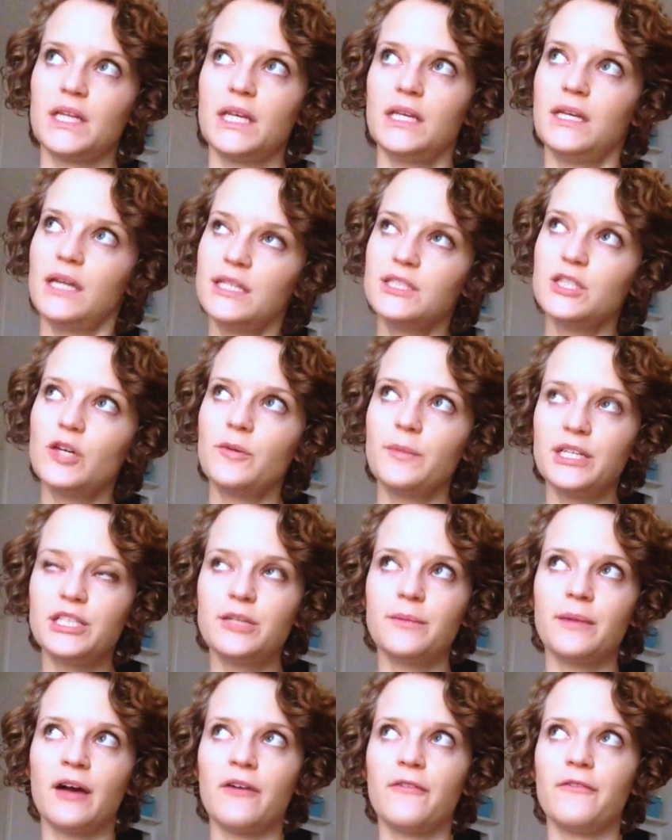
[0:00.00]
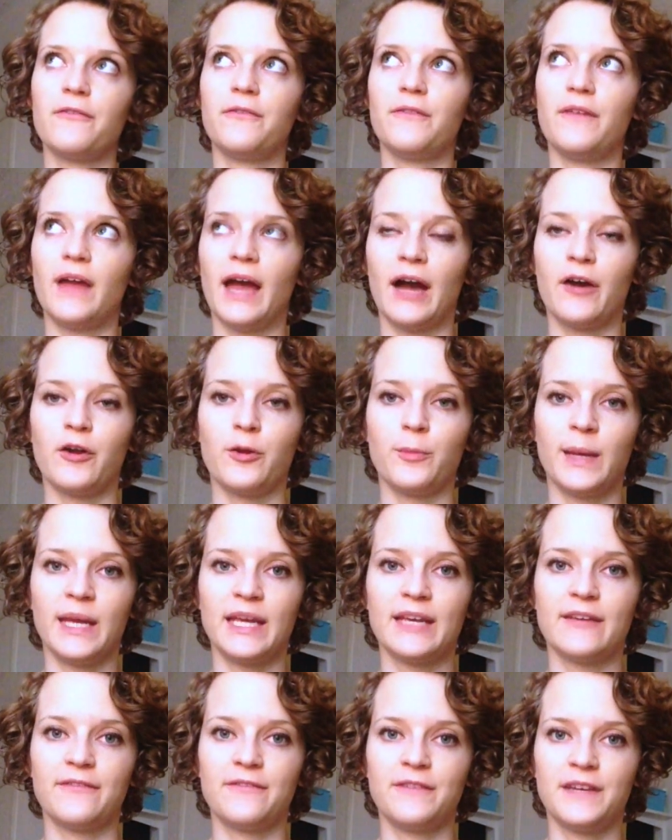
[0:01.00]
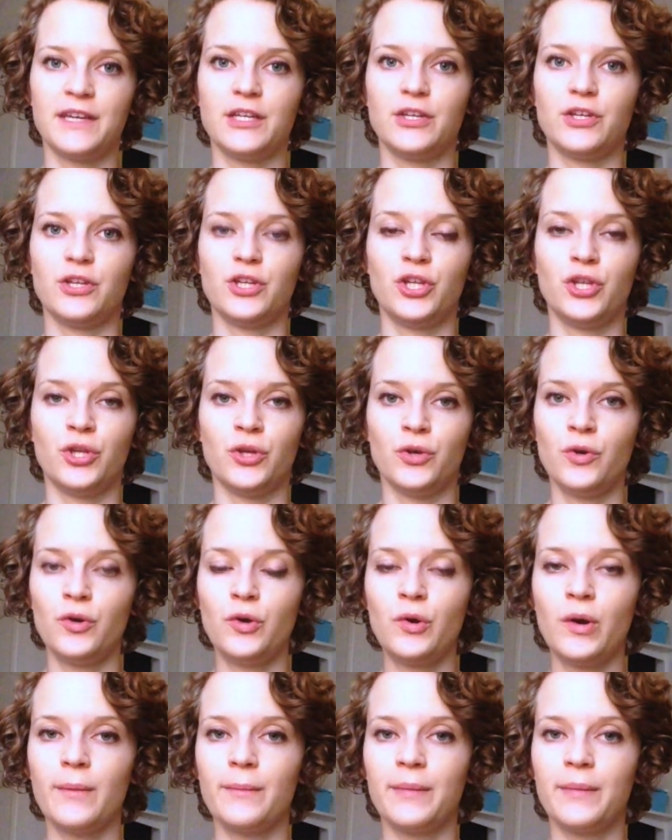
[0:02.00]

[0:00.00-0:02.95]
not so much about how to make it fit you,